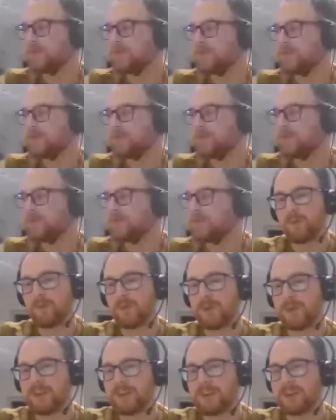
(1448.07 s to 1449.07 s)
yeah,
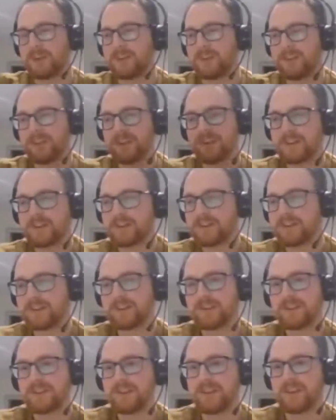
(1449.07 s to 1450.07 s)
if
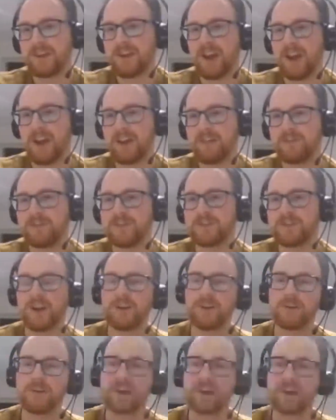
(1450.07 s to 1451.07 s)
you
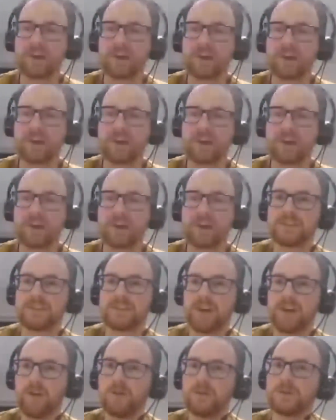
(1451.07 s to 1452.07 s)
don't get us
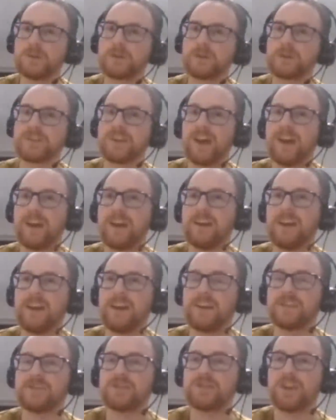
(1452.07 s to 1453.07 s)
likes, all we'll
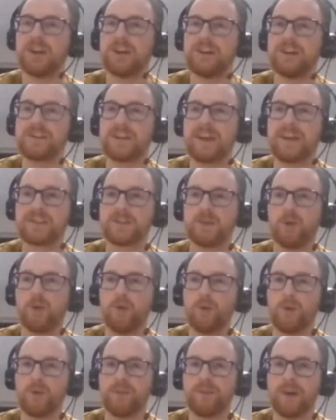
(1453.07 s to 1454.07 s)
say is Jace has
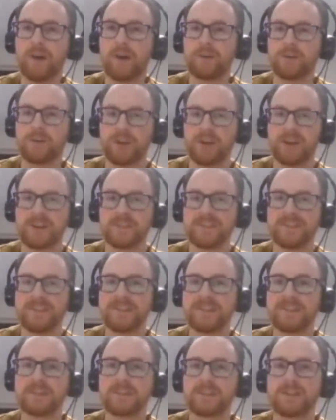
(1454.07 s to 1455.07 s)
all of our
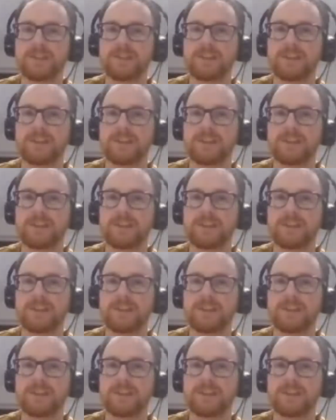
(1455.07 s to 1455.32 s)
addresses.